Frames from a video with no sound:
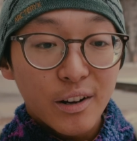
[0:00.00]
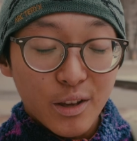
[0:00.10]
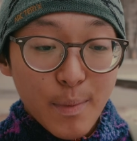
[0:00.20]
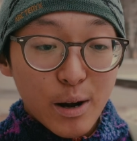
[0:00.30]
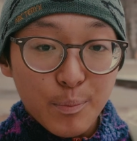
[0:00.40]
the
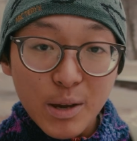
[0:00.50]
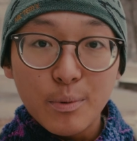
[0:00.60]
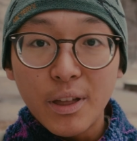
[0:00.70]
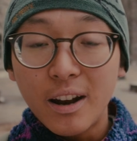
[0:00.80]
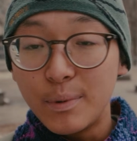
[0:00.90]
amount of
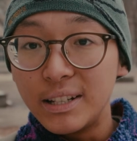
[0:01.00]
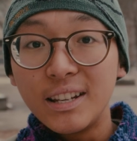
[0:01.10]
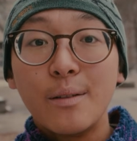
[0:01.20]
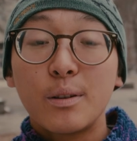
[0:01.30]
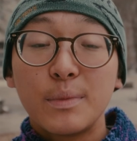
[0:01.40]
people that have been
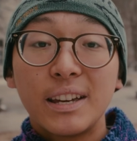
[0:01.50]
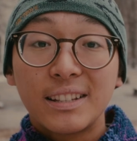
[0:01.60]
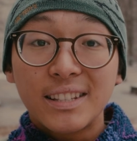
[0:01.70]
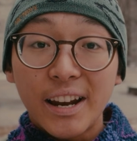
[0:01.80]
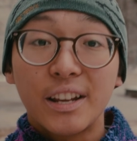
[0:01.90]
DMing me and
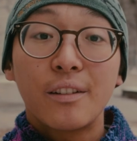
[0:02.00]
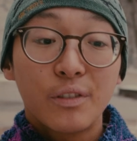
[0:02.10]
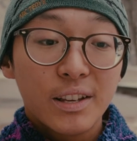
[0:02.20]
signing up for